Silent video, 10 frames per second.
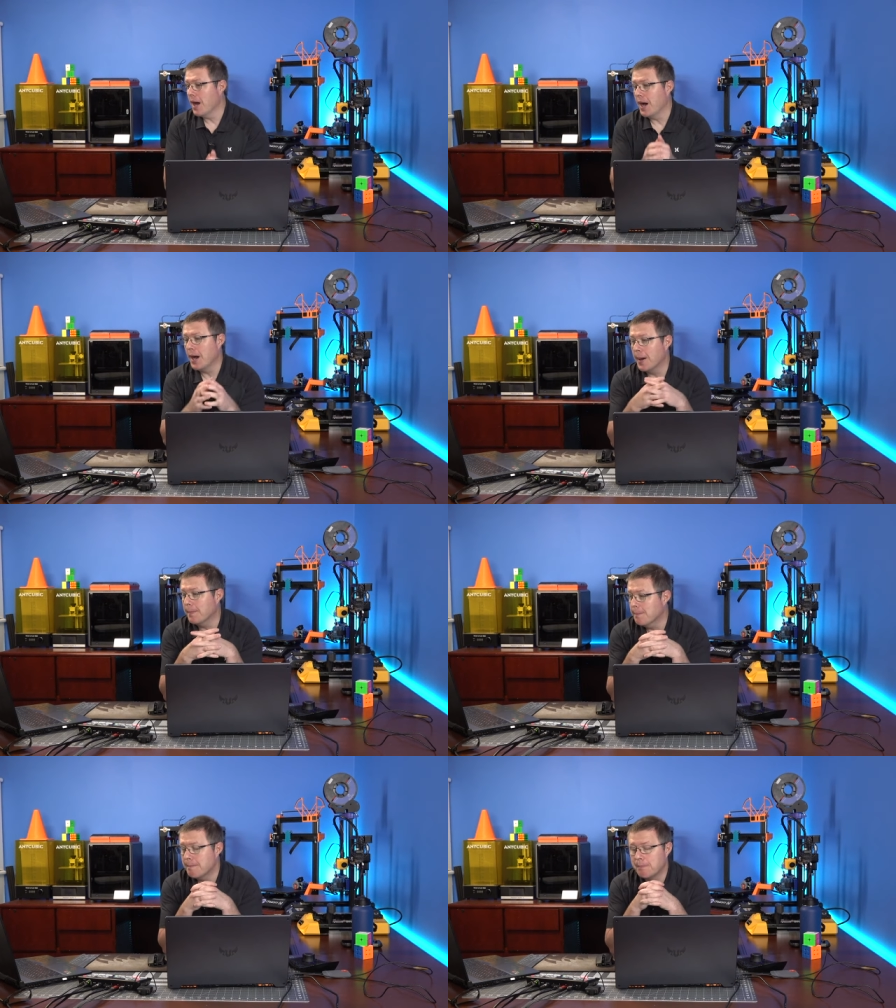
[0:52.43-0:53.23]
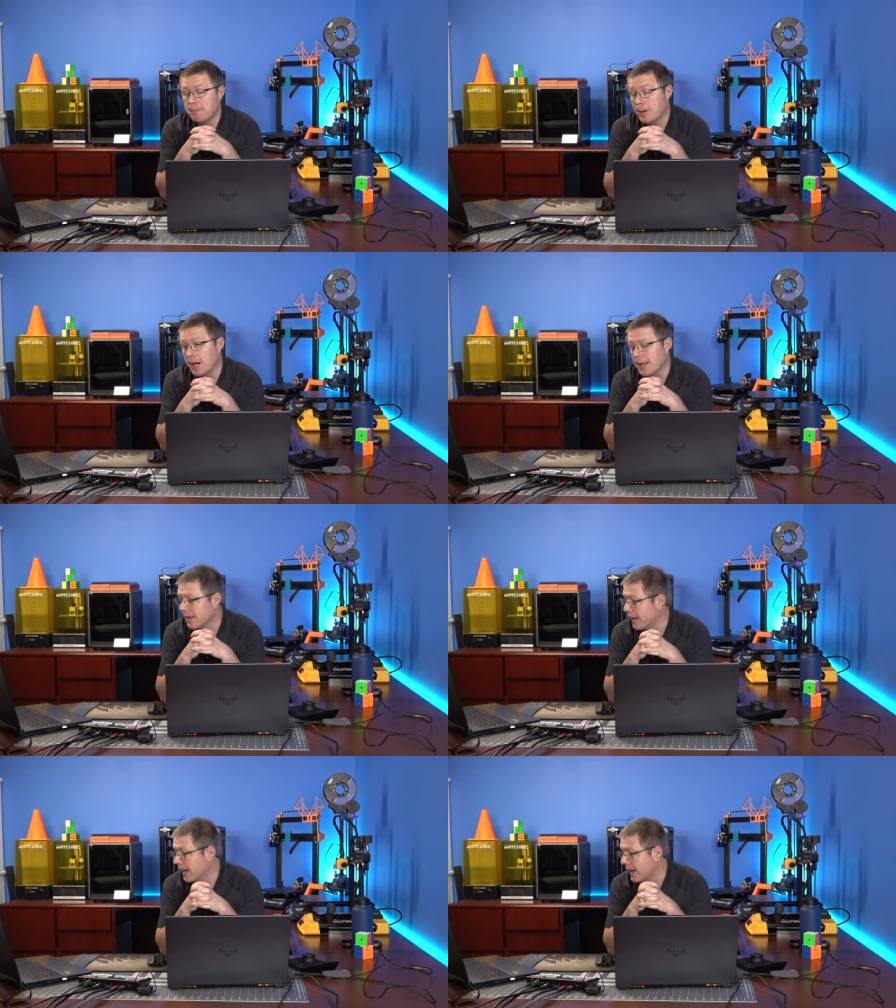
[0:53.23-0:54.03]
um, but
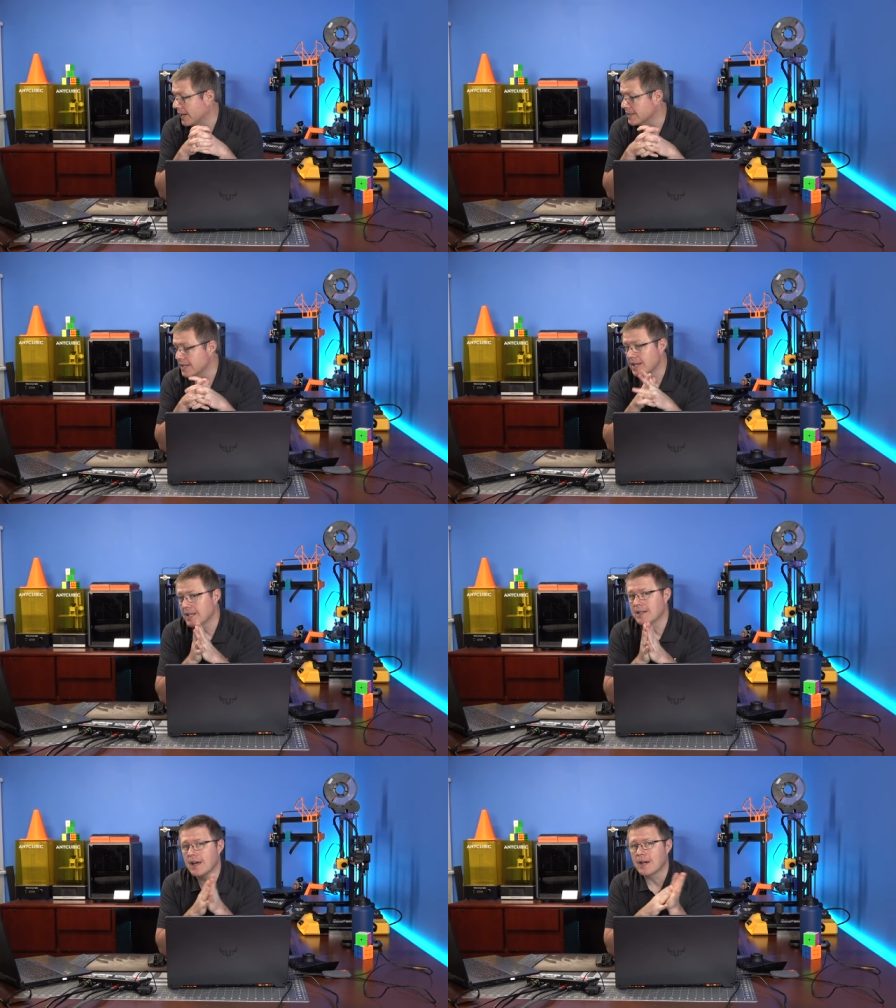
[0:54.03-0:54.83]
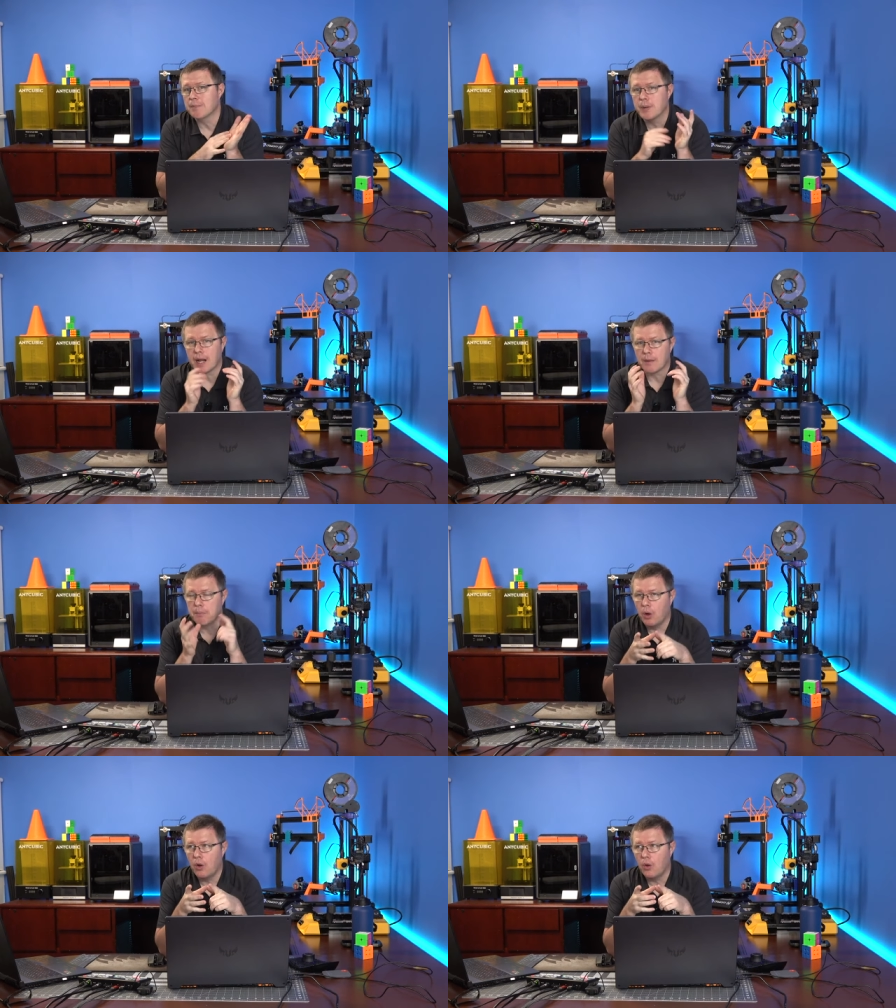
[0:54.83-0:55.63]
I did uh, put out a
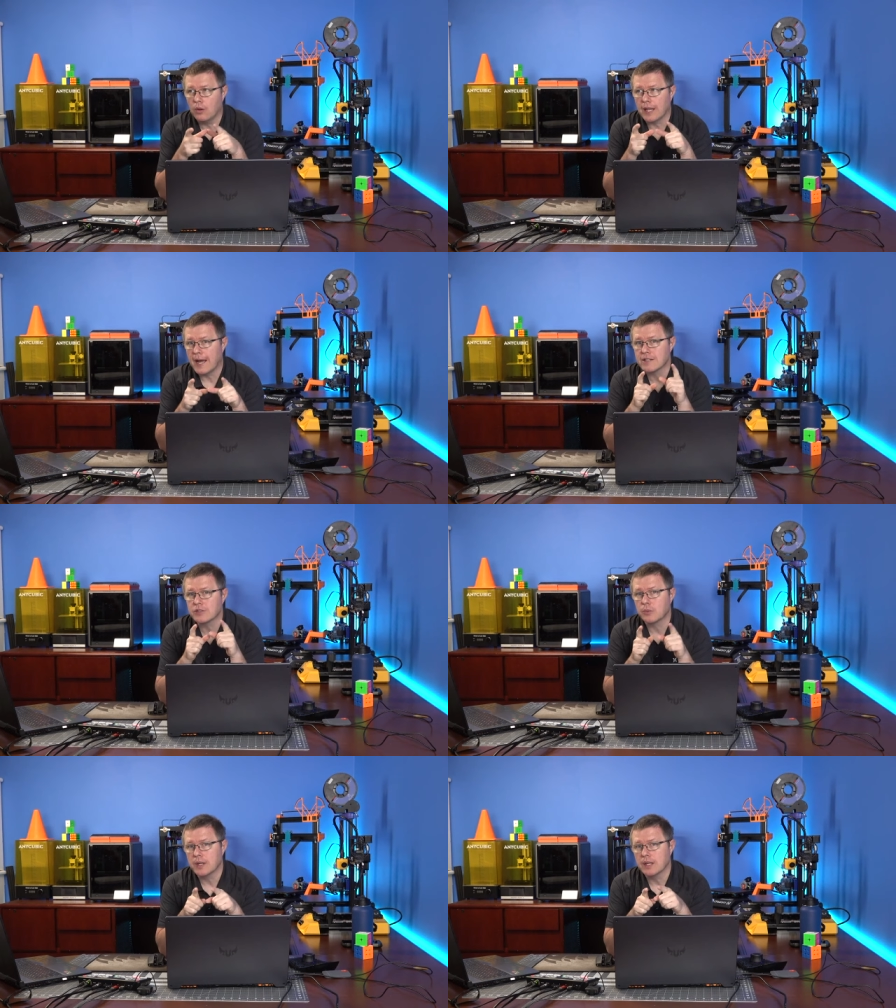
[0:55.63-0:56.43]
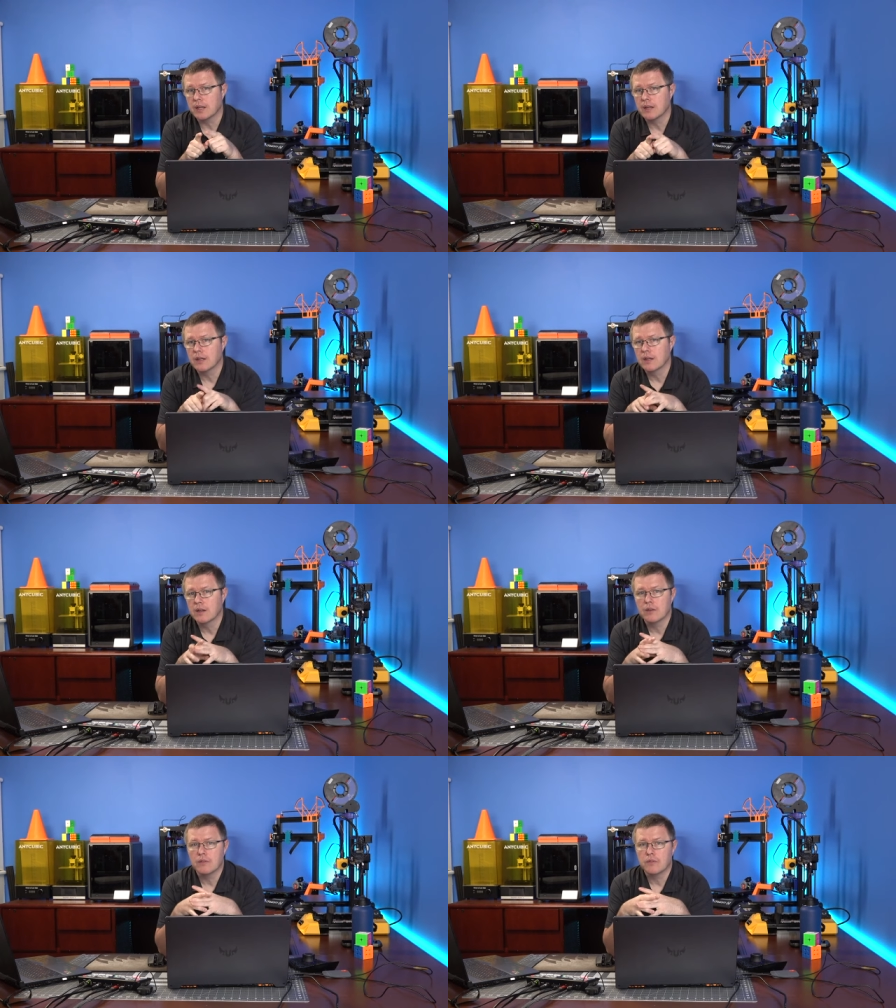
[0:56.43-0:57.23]
poll last week
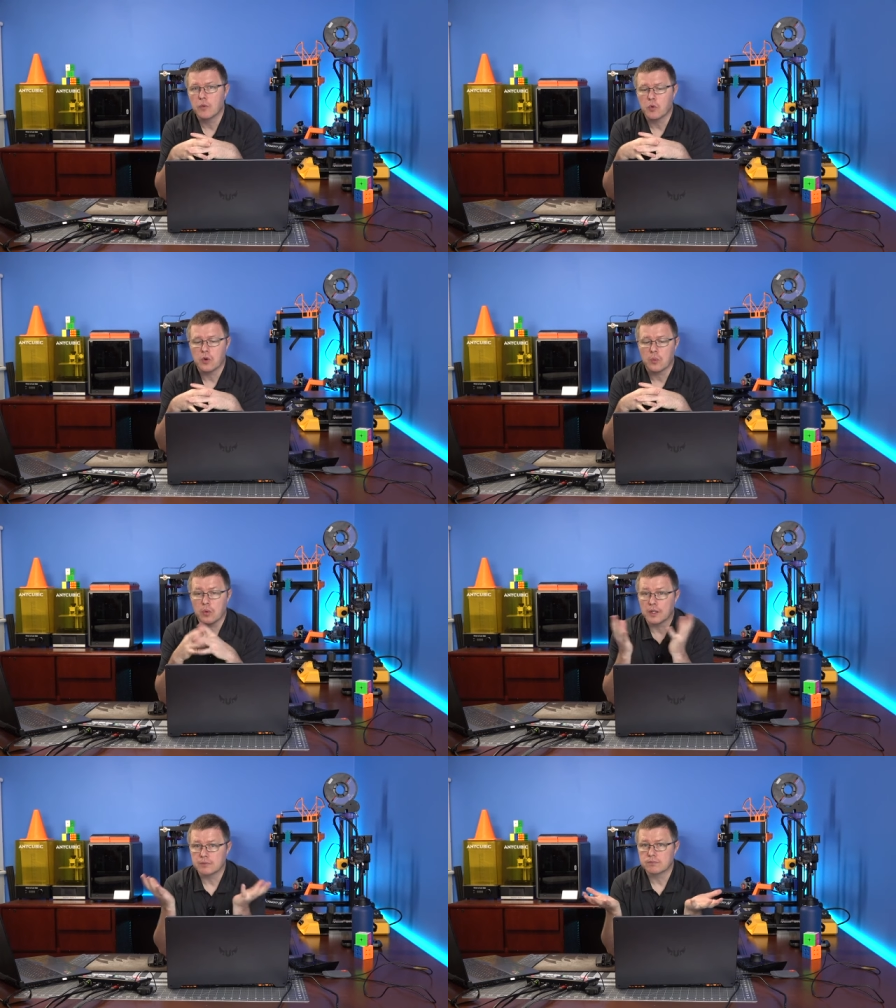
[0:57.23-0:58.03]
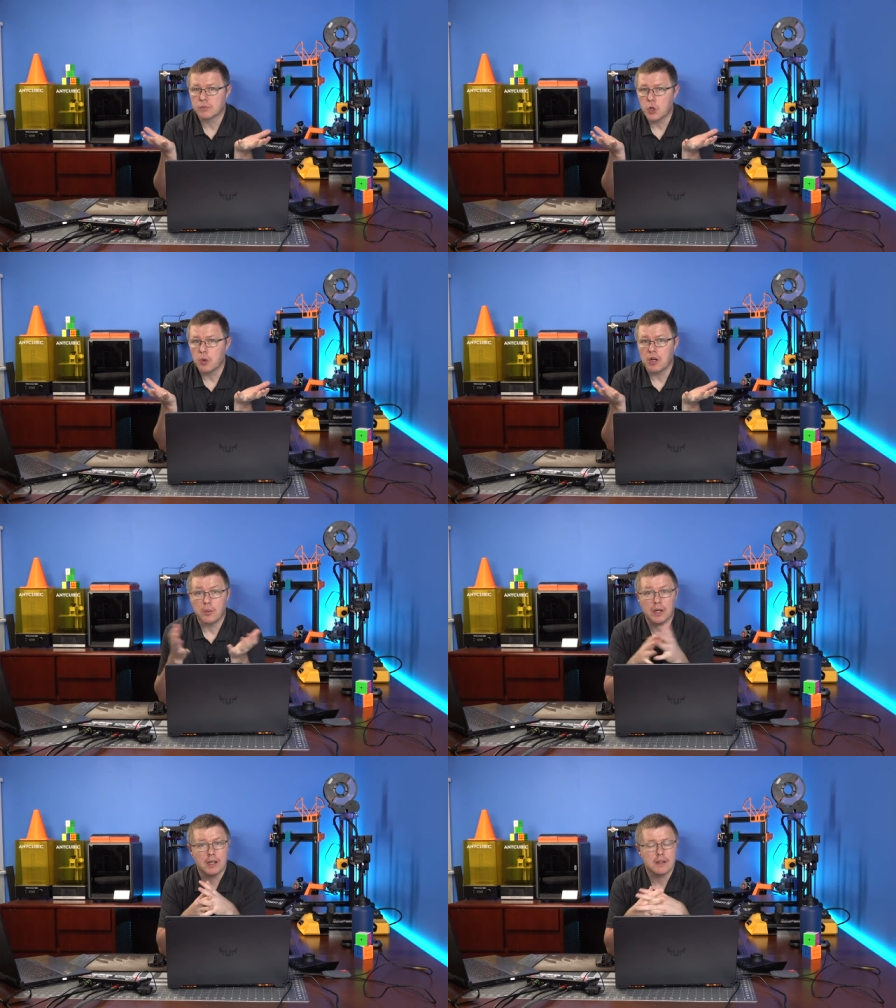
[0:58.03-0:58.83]
for what you all
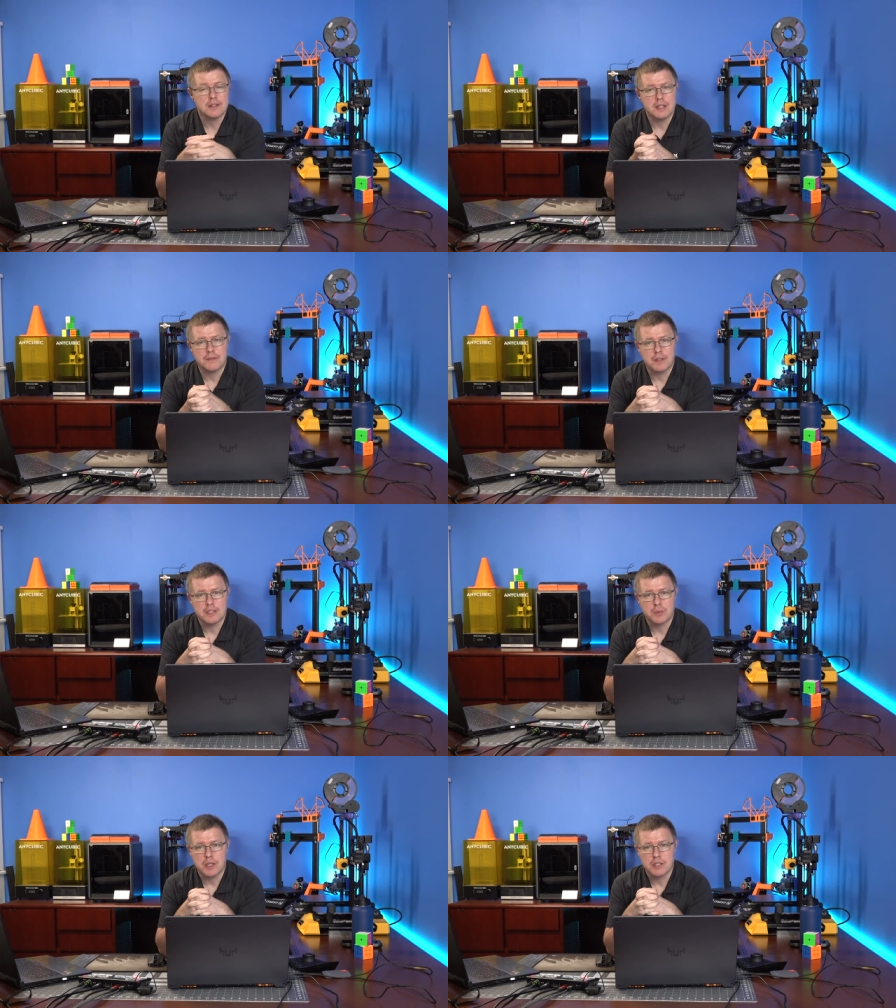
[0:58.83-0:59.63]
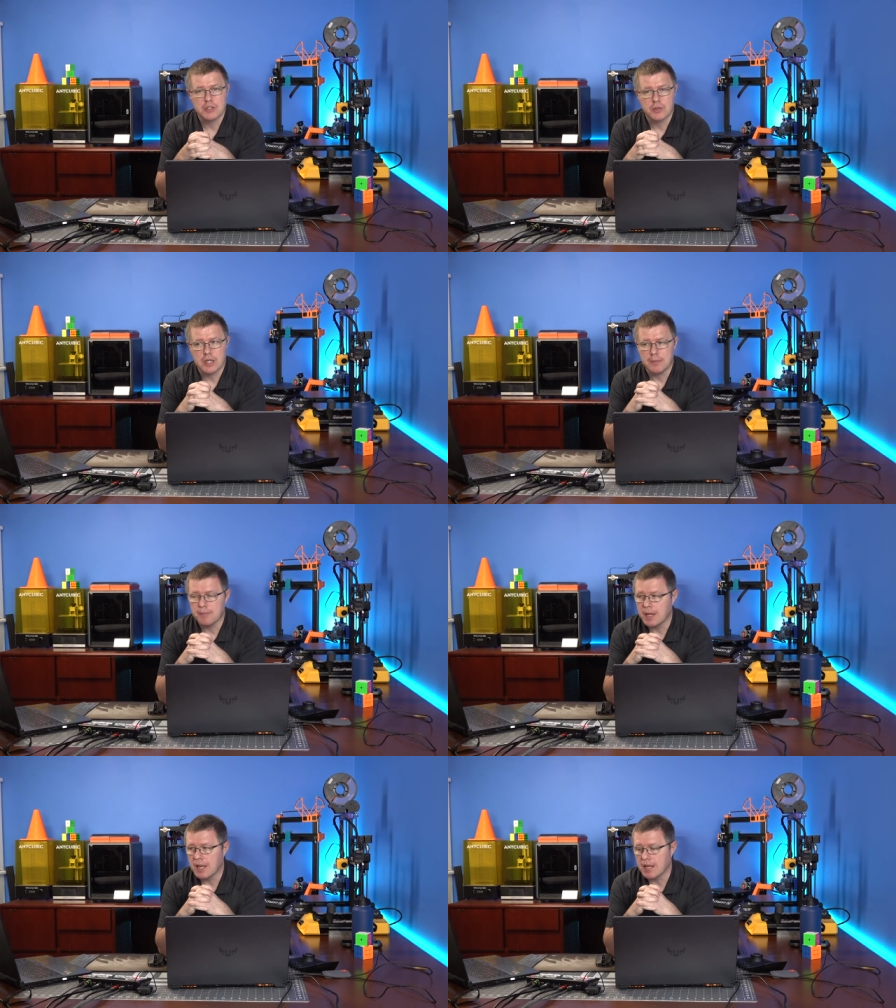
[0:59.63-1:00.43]
wanted to see for this week's stream.
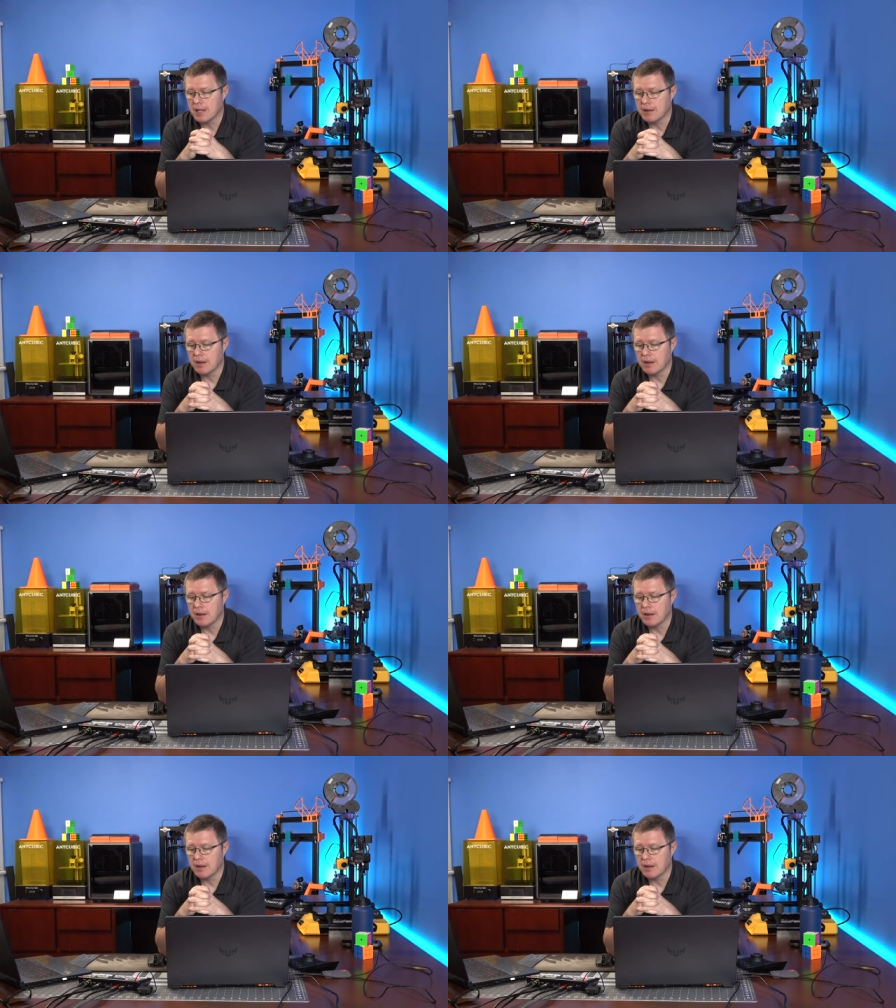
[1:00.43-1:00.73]
And